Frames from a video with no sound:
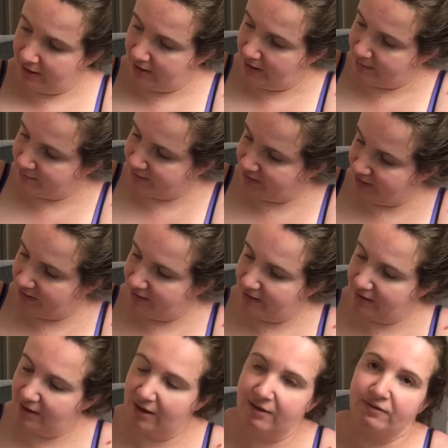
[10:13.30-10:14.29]
and I
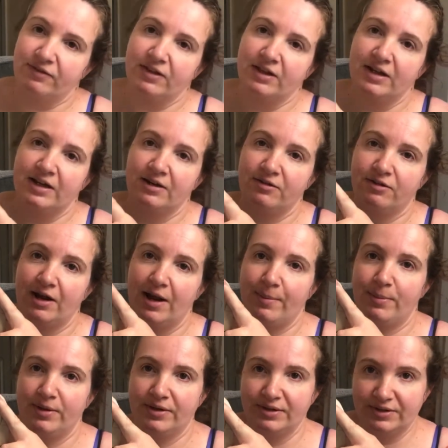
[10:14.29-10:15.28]
absolutely love the little
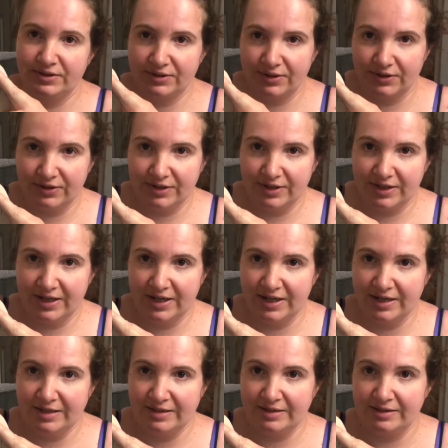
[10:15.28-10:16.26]
leopards on the
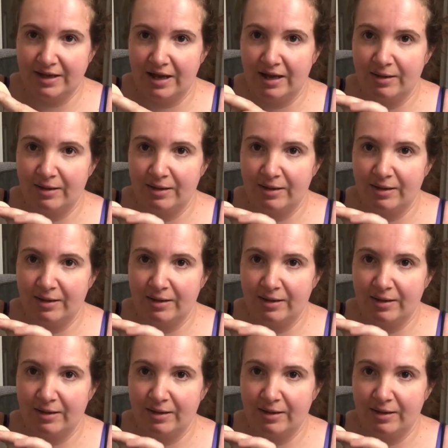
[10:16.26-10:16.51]
knees.